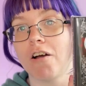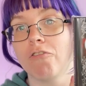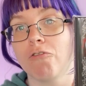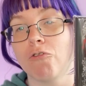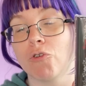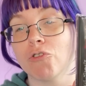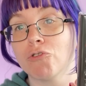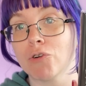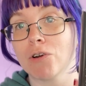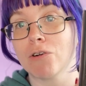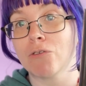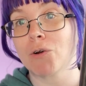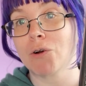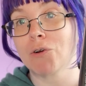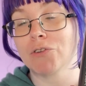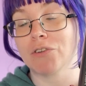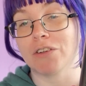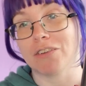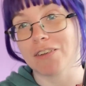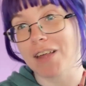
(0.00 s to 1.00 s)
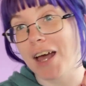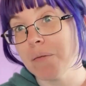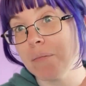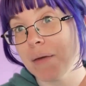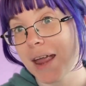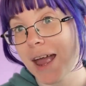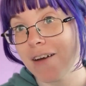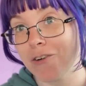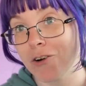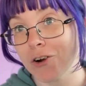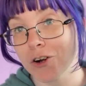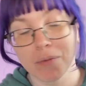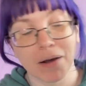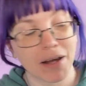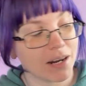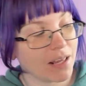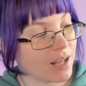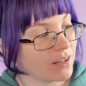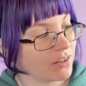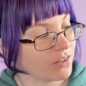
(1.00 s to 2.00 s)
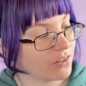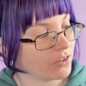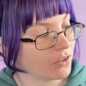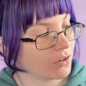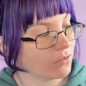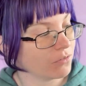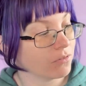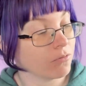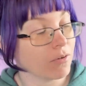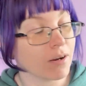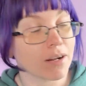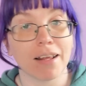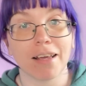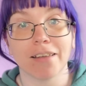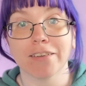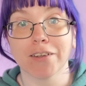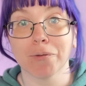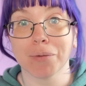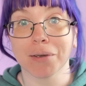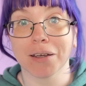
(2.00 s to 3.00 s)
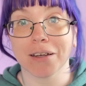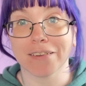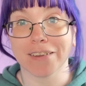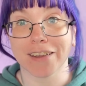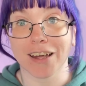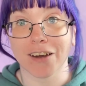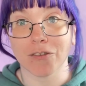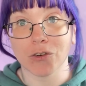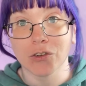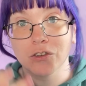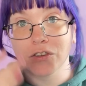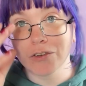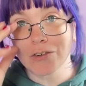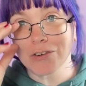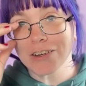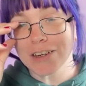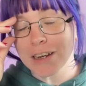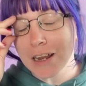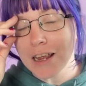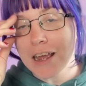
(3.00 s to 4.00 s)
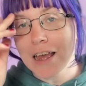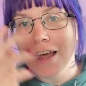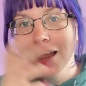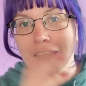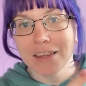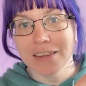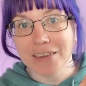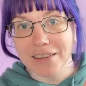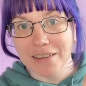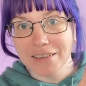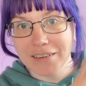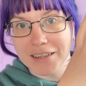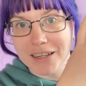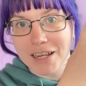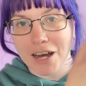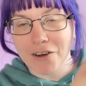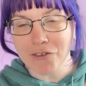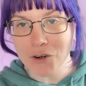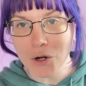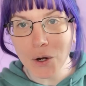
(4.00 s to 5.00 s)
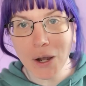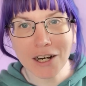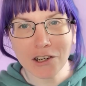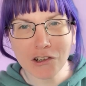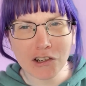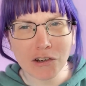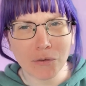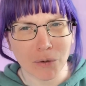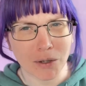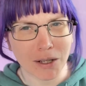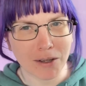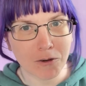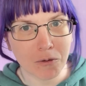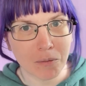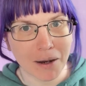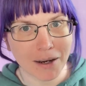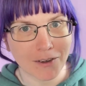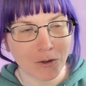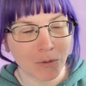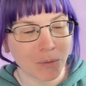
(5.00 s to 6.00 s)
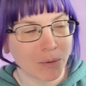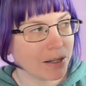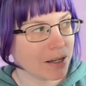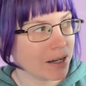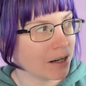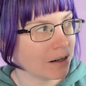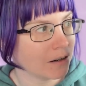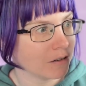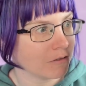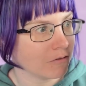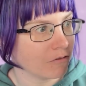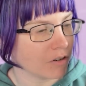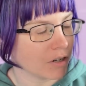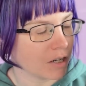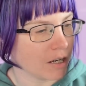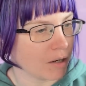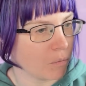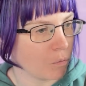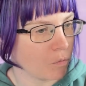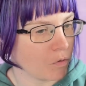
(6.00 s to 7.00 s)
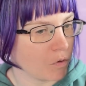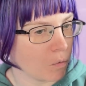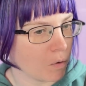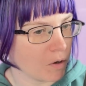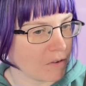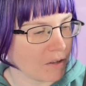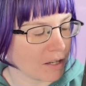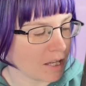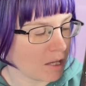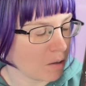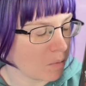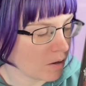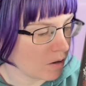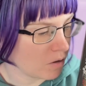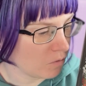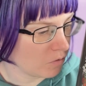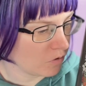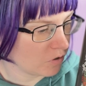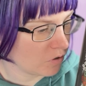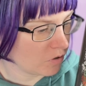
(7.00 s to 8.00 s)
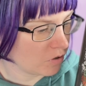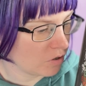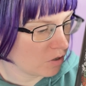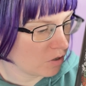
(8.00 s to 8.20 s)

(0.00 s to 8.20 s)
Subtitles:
Forgery of Roses. I may have heard about it, I just don't recognize it because the cover is different. This cover actually really reminds me of the one that came out,